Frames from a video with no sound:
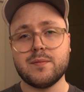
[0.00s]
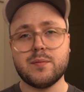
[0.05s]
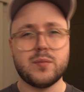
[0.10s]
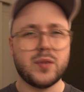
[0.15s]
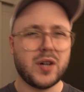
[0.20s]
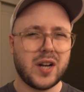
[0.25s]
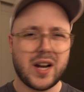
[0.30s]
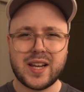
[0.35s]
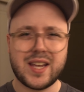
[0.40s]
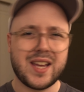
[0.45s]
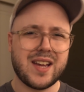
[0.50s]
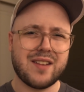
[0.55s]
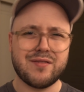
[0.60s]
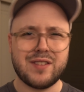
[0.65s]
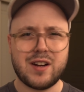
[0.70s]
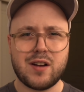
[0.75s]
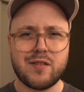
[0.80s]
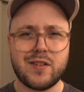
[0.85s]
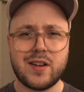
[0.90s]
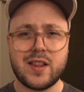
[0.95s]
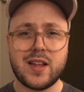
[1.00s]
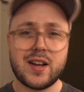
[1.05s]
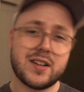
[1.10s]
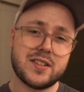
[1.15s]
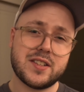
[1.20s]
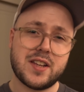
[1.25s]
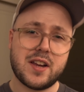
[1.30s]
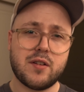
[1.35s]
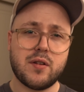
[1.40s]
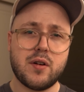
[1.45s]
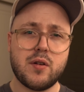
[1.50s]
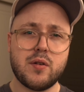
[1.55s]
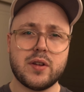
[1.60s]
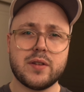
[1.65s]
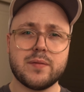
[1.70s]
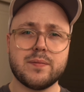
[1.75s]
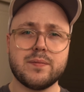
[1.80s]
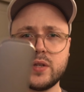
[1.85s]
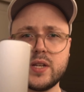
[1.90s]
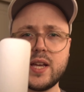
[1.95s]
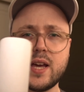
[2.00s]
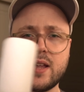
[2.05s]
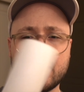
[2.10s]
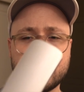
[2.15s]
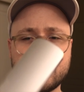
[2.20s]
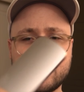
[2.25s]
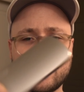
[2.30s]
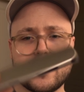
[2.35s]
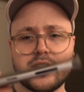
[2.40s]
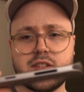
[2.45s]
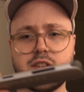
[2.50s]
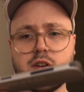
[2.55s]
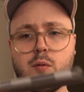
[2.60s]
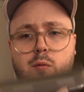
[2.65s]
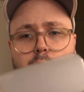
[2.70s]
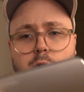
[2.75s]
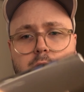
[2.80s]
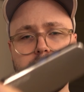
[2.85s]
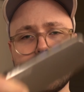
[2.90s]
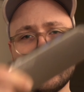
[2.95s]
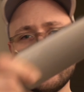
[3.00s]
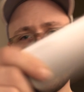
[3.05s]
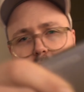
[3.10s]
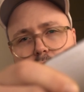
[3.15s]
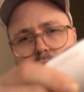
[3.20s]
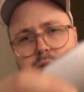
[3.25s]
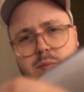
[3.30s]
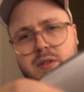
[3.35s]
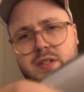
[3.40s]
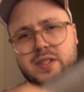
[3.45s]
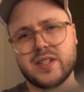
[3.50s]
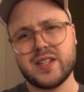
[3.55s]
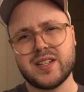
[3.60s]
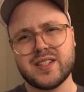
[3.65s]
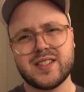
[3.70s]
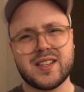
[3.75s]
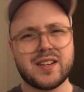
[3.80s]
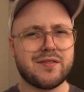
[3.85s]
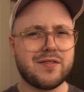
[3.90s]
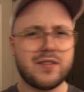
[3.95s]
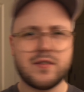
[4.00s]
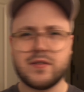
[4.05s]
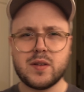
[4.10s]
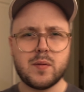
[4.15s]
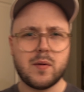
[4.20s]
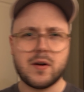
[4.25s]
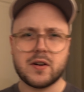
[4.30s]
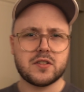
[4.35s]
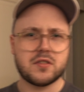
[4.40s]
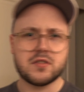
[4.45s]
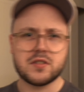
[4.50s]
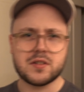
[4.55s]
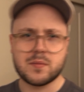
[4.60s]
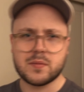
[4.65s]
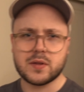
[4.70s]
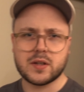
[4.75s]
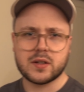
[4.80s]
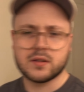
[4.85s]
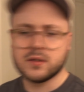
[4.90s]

But I can't verify that because I don't own it. But yeah, that's the Zomoi USB-C. It's like $50 or something.